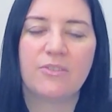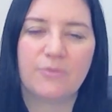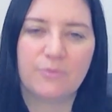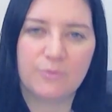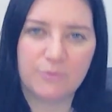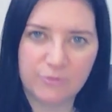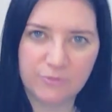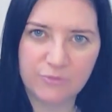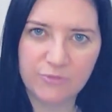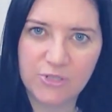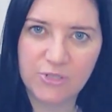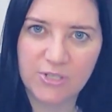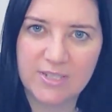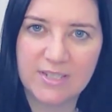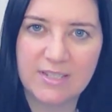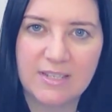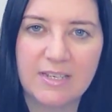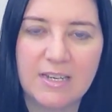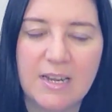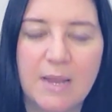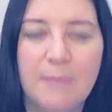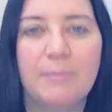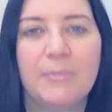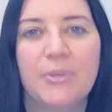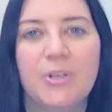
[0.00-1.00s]
through just
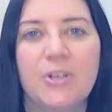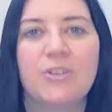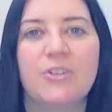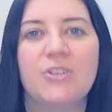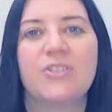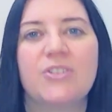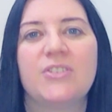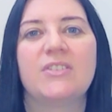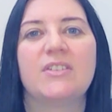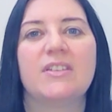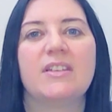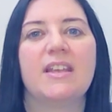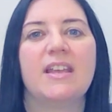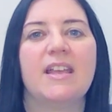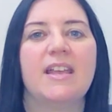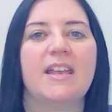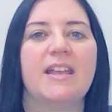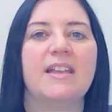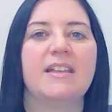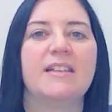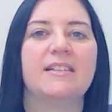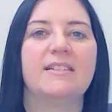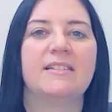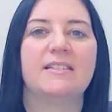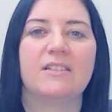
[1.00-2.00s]
the numbers
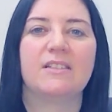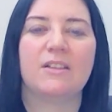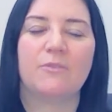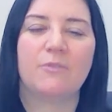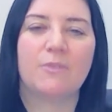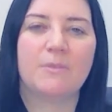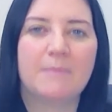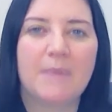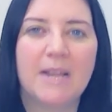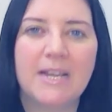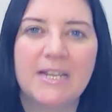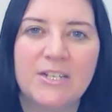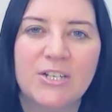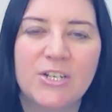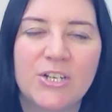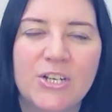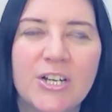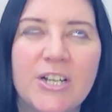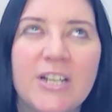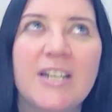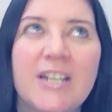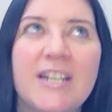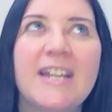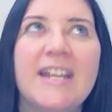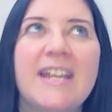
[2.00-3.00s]
as a
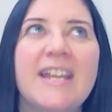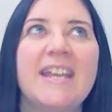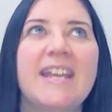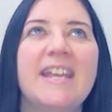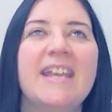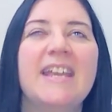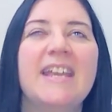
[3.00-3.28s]
reminder.